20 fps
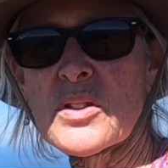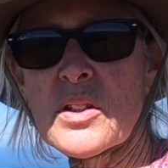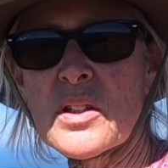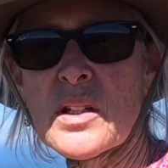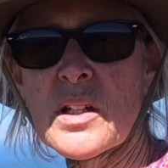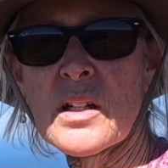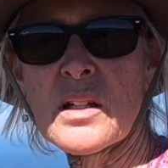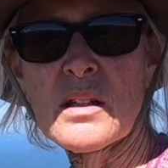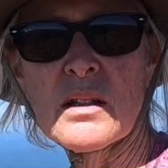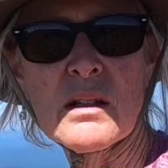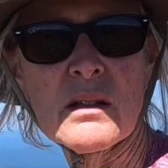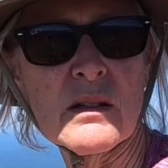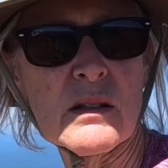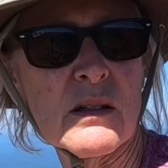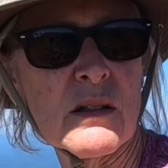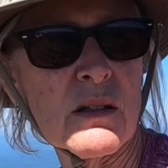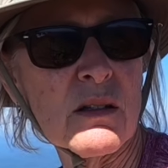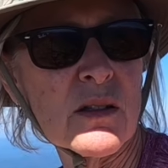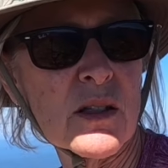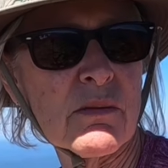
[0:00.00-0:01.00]
gonna
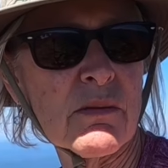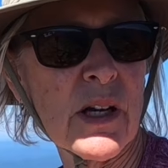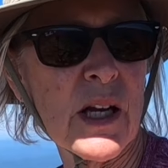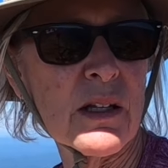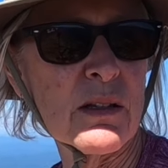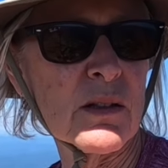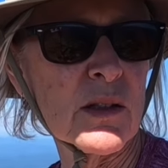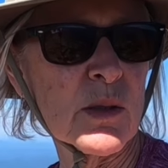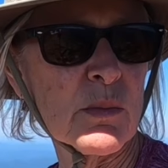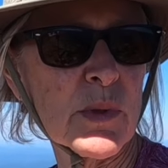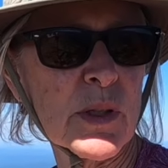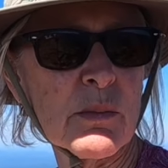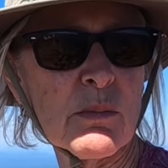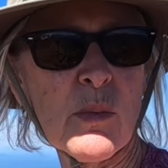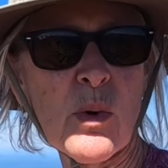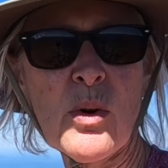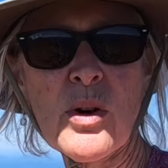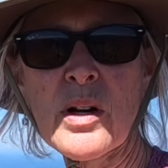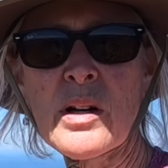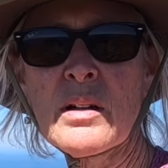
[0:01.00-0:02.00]
look around a little bit
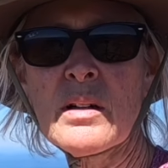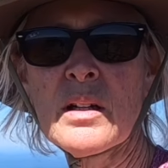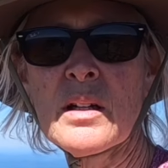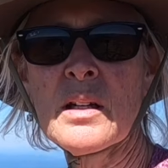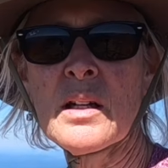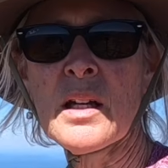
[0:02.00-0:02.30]
more.